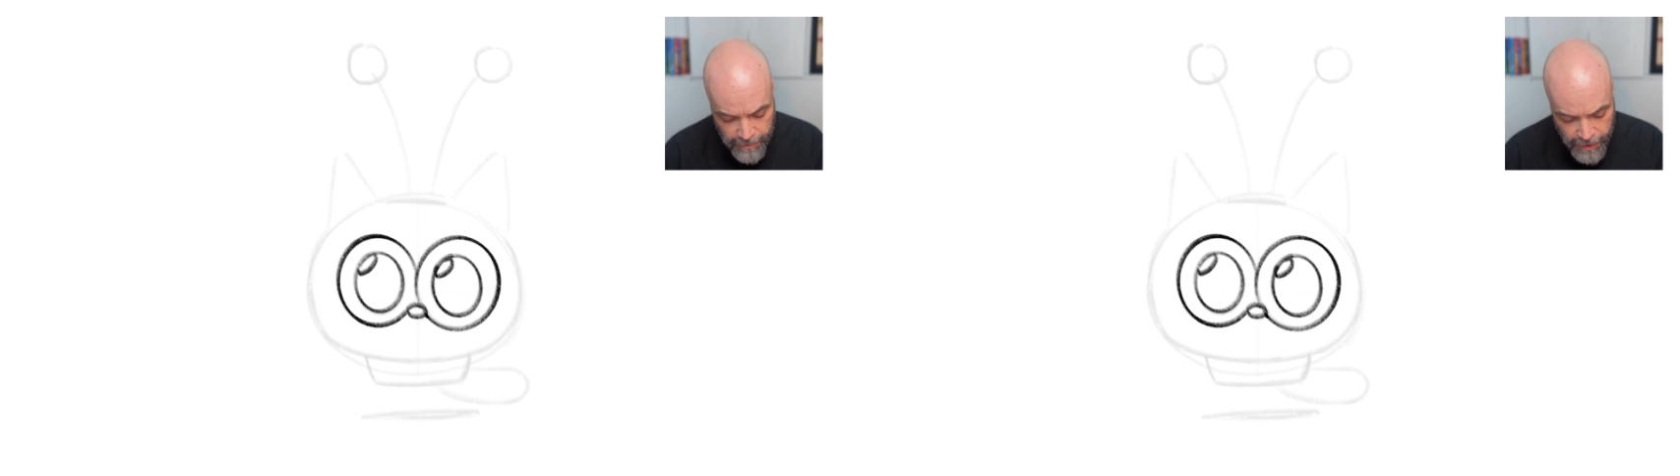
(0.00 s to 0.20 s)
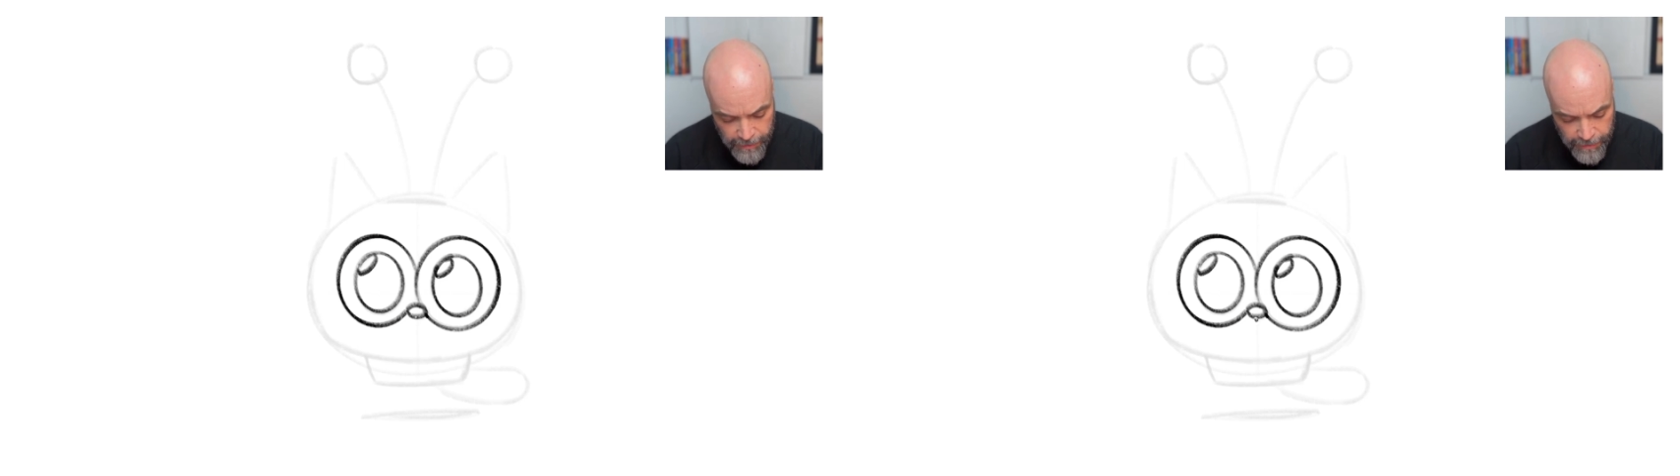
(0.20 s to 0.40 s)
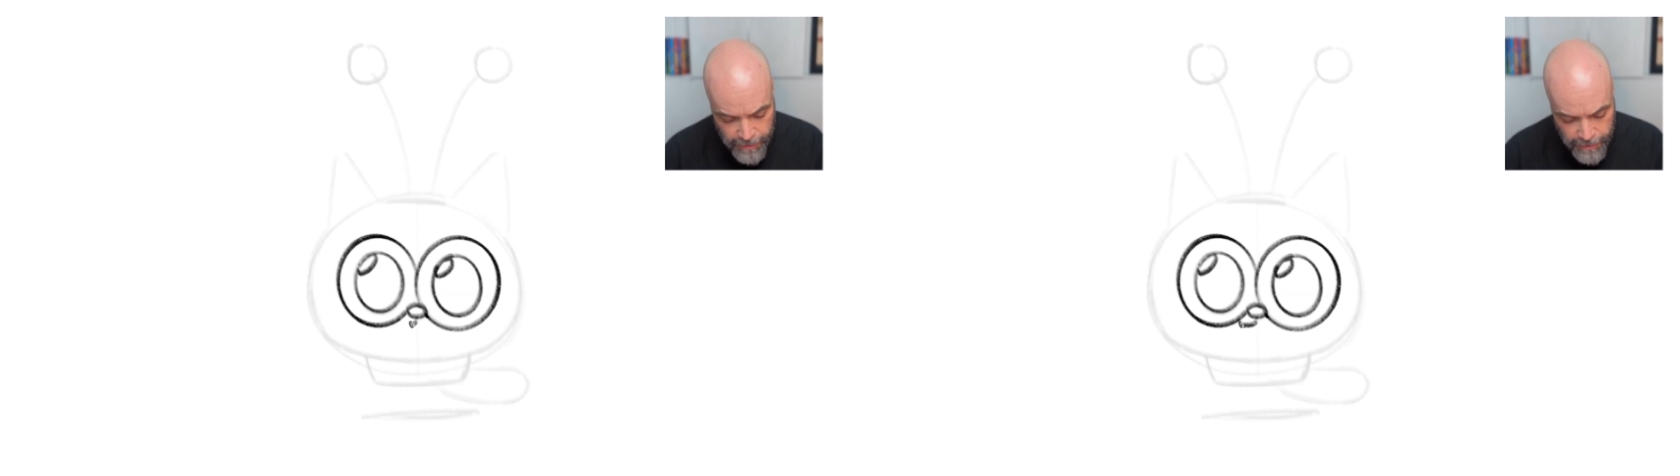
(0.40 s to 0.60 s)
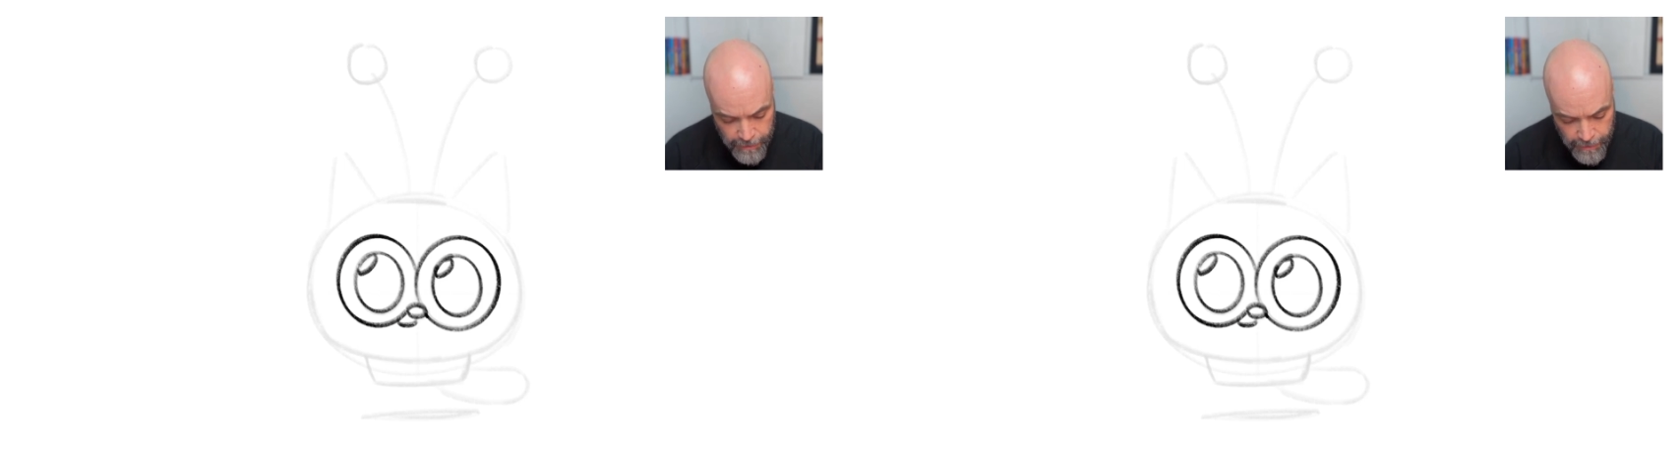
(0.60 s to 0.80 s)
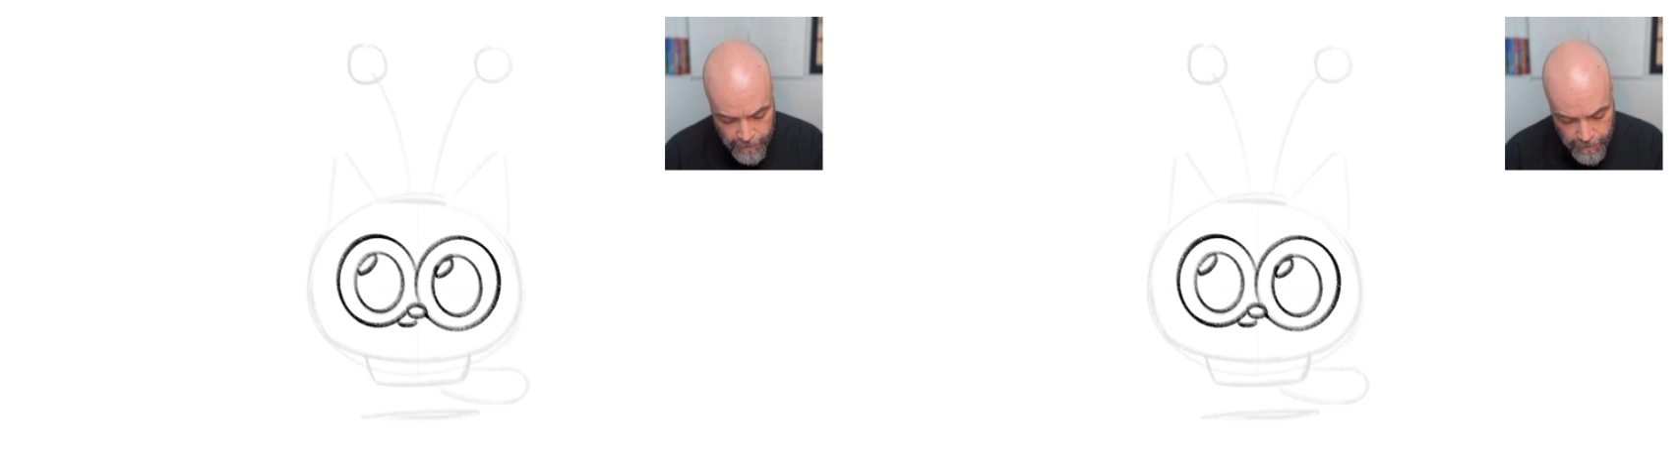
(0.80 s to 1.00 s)
mouth,
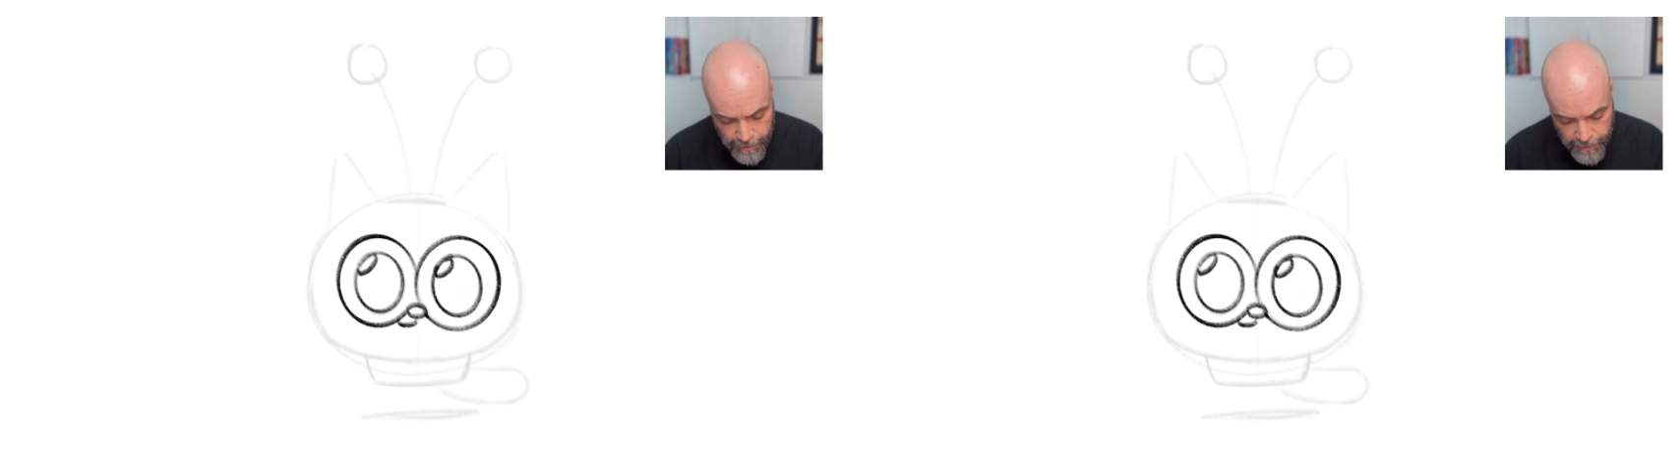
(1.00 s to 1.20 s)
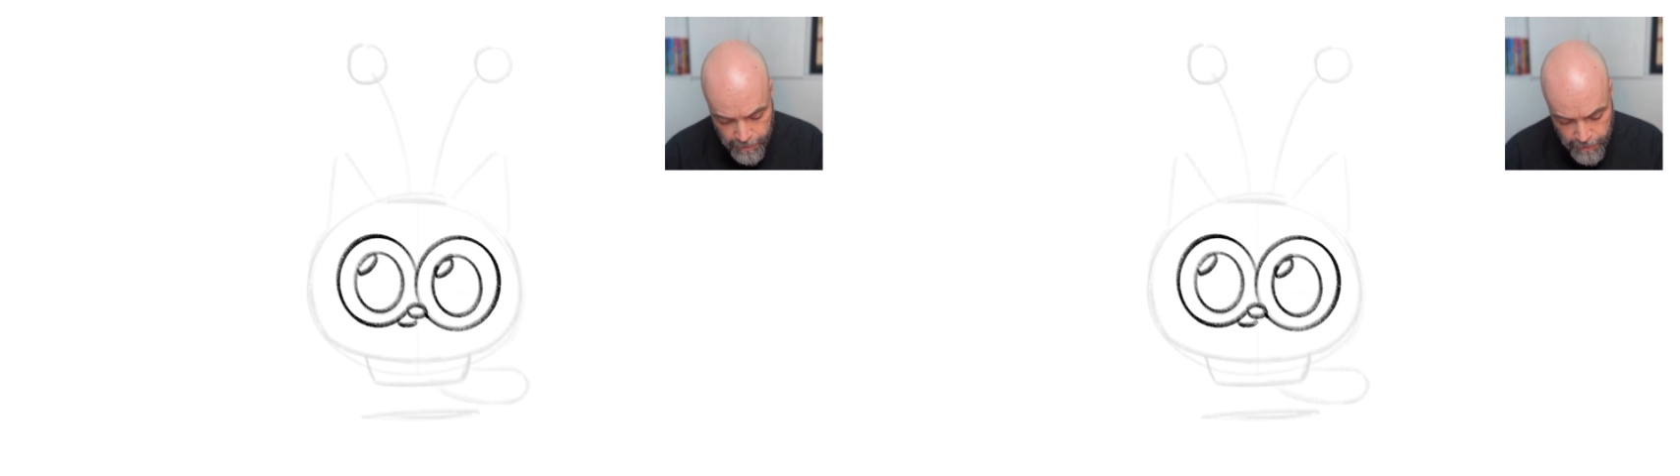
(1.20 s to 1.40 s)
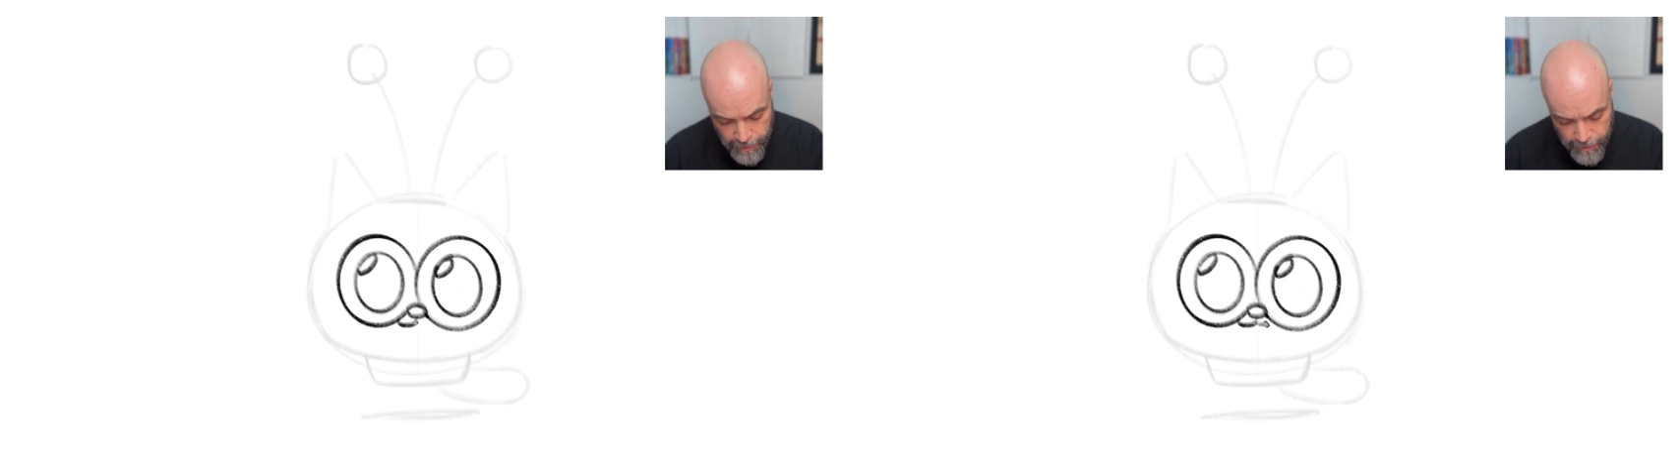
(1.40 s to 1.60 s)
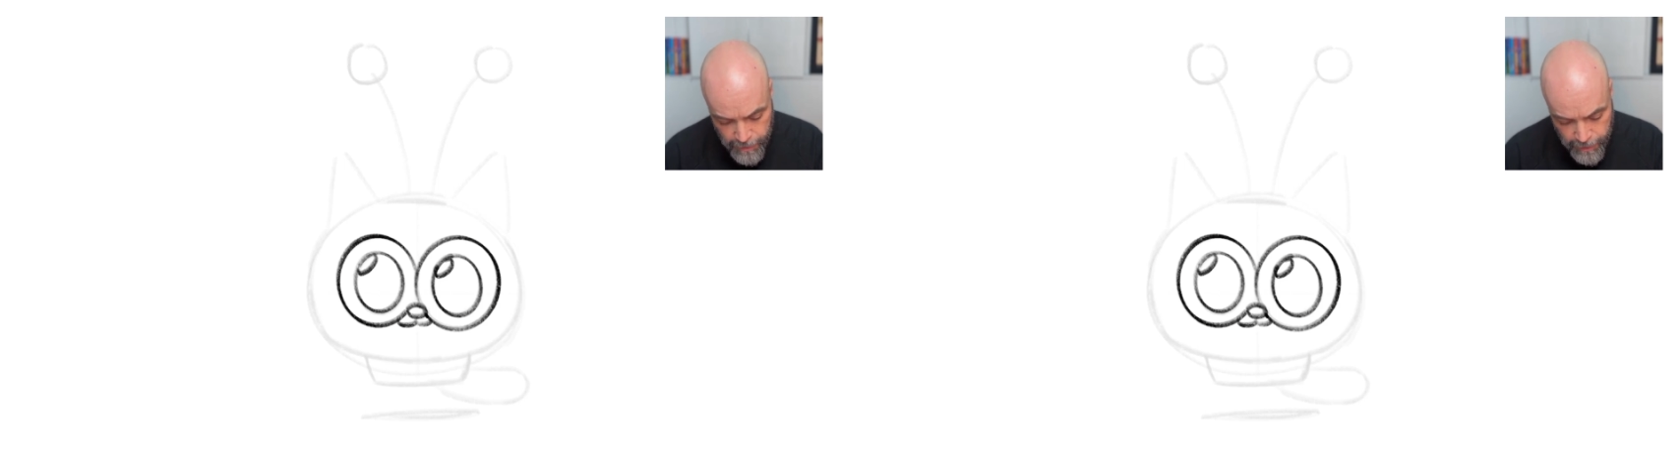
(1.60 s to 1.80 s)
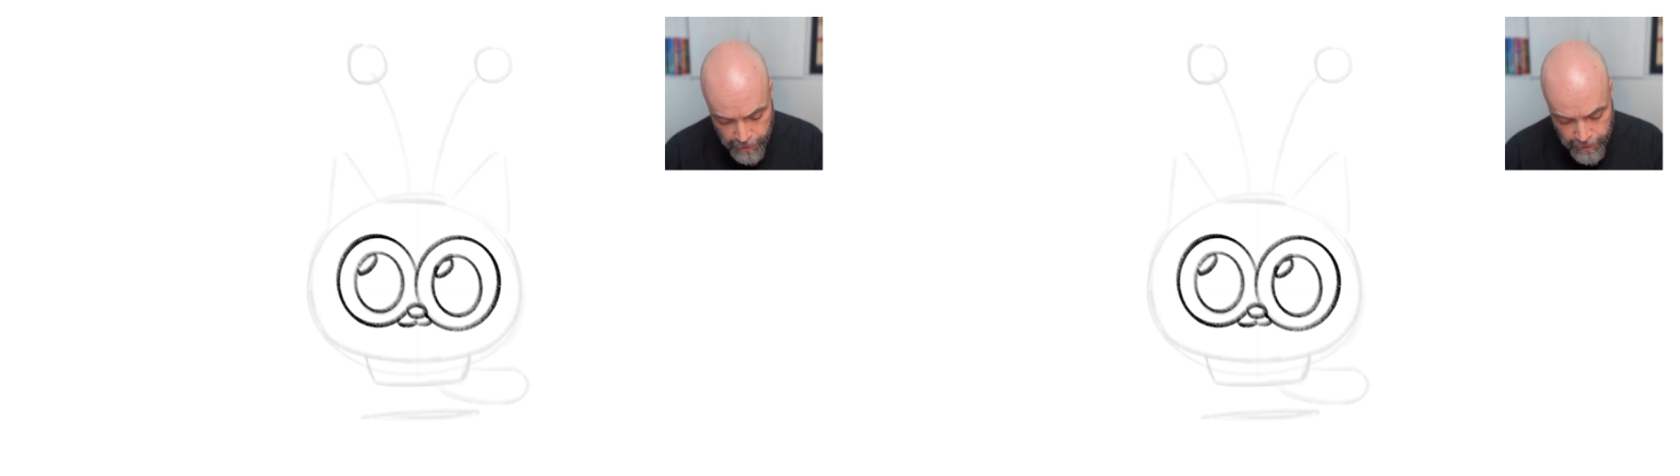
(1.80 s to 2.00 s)

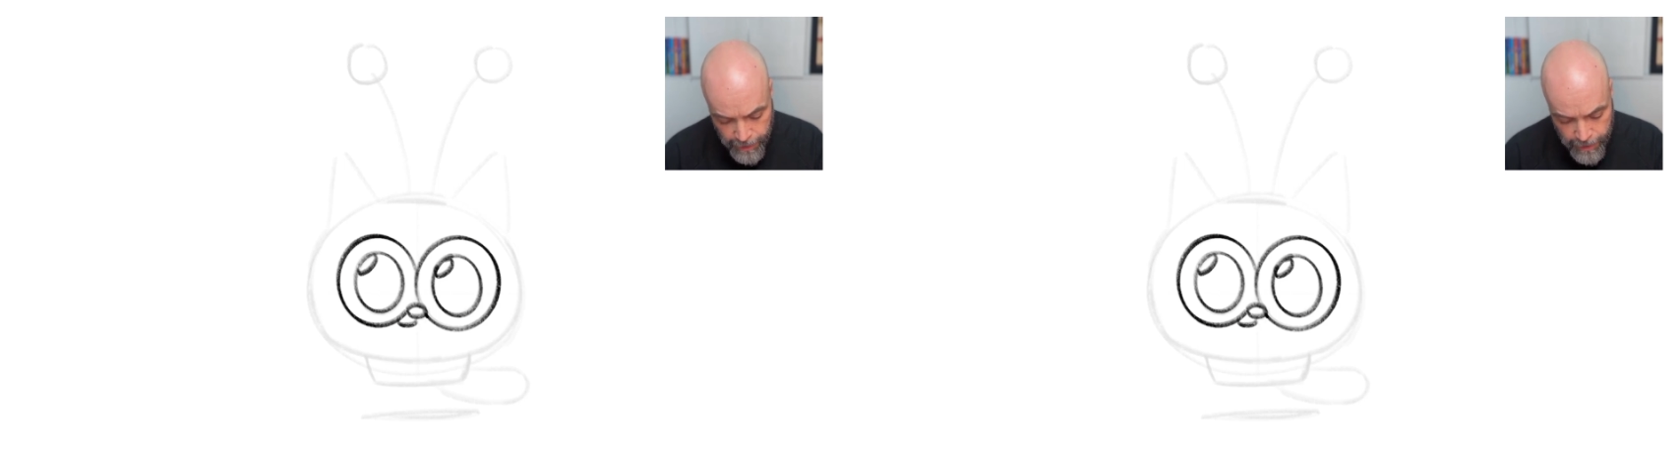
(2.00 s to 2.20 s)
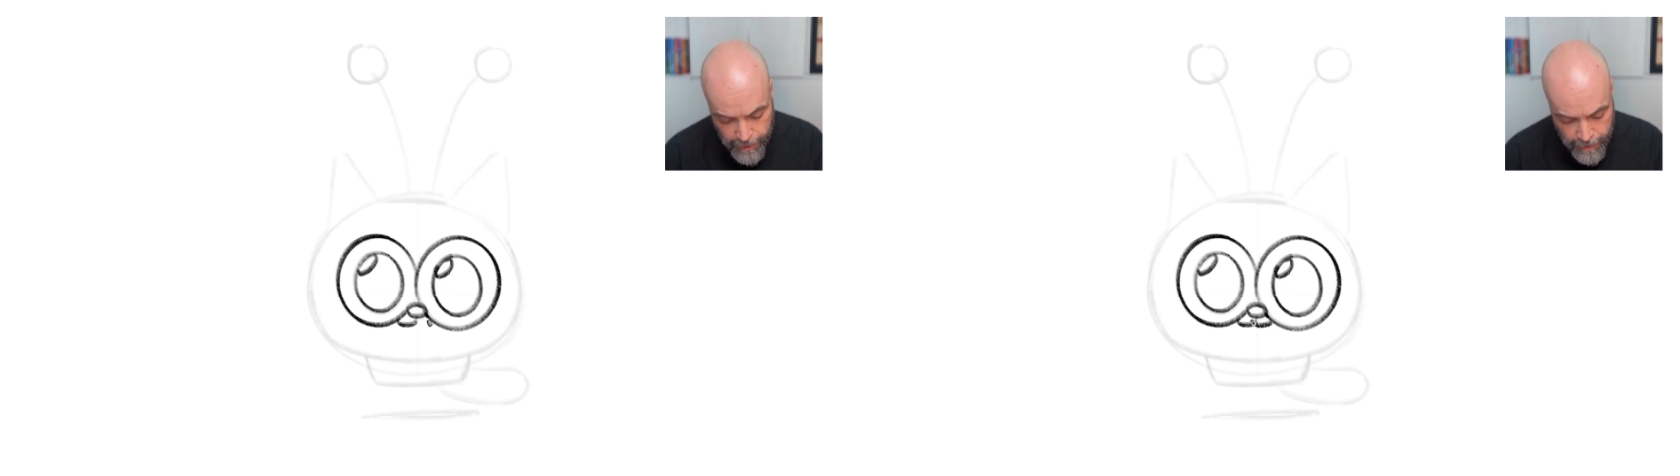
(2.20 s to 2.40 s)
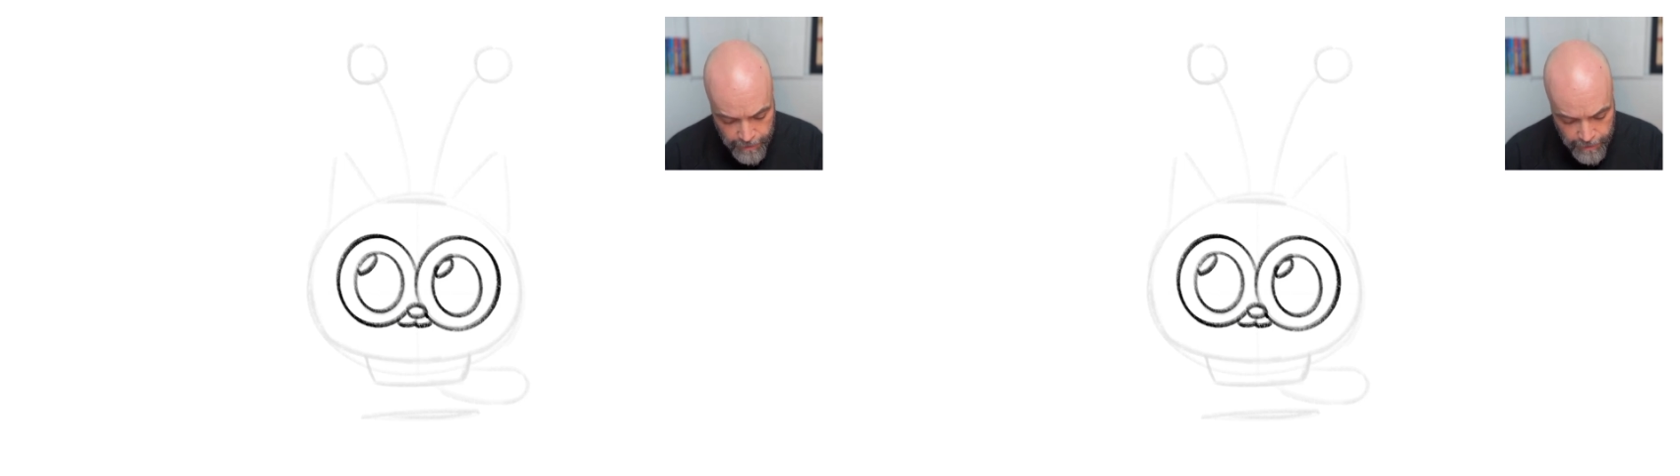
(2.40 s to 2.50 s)
like that.